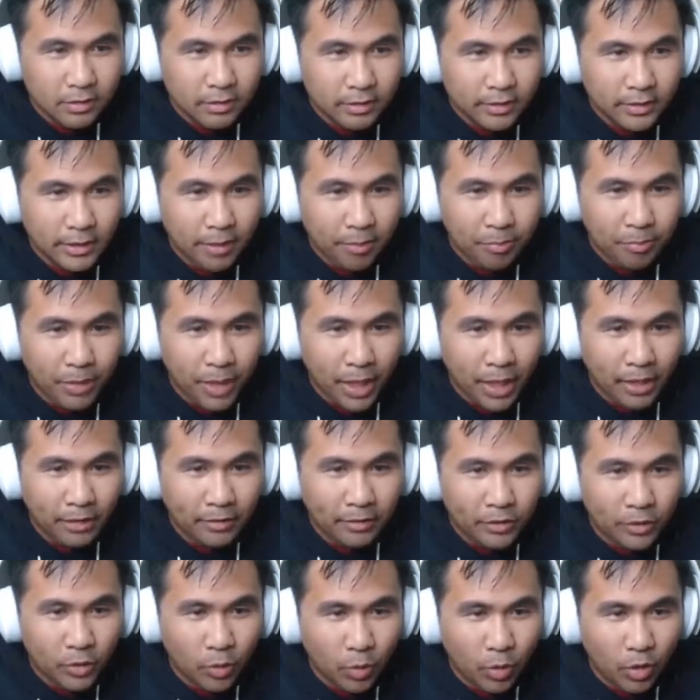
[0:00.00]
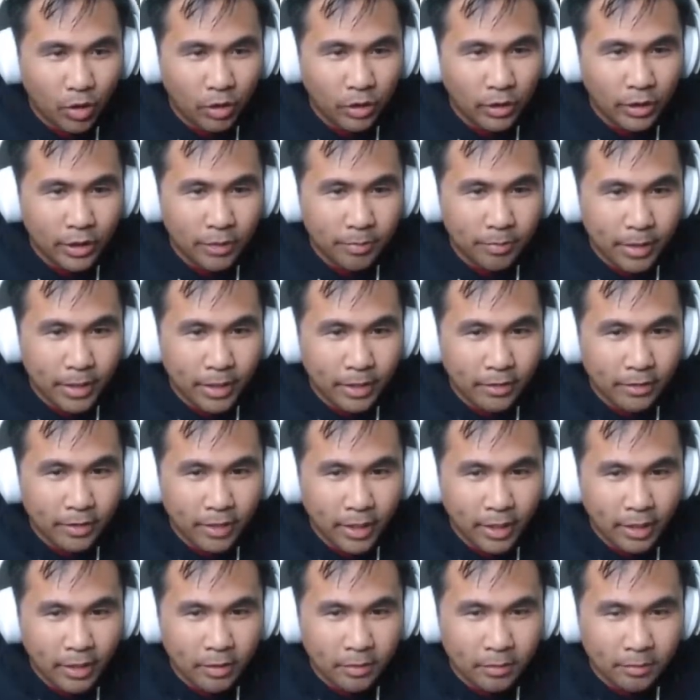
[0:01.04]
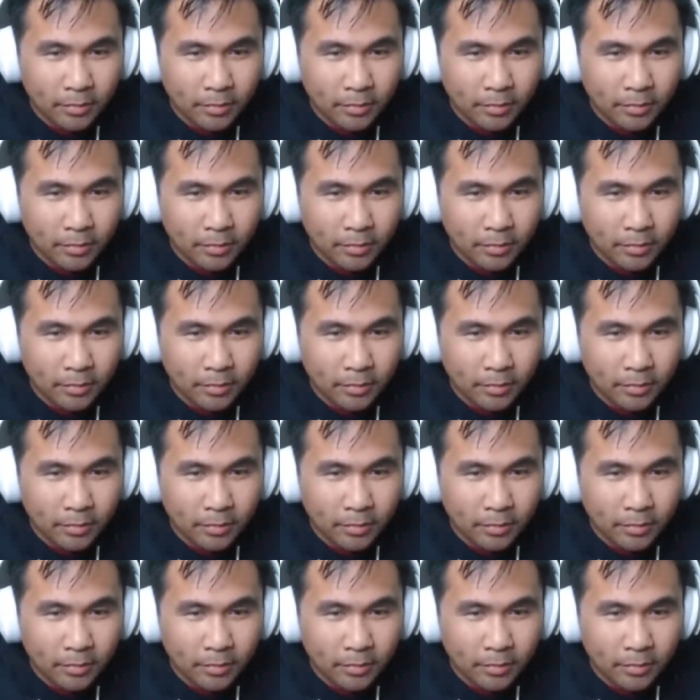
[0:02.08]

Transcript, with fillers: Stop dying so early, man.